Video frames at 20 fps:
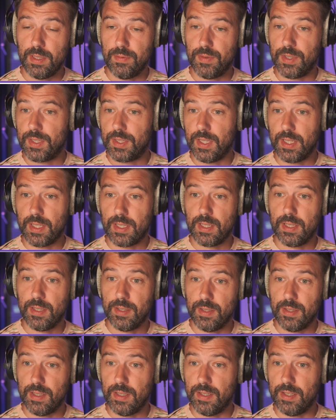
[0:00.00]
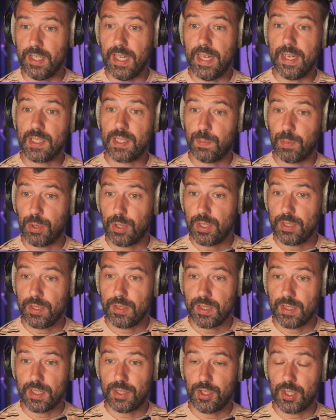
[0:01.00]
If it's like the expert
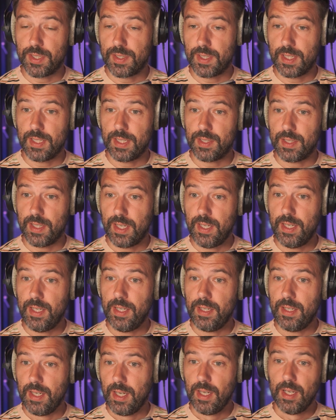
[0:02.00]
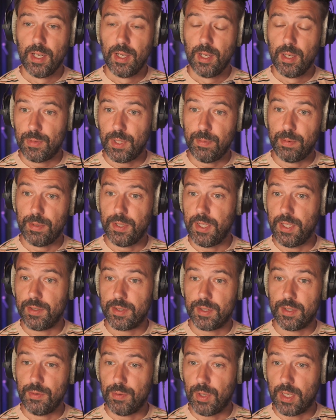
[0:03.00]
that just says, hey, people, here's
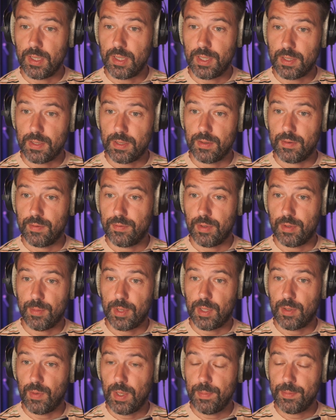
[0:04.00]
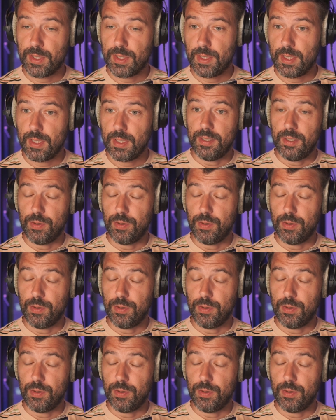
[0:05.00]
a new article from our website.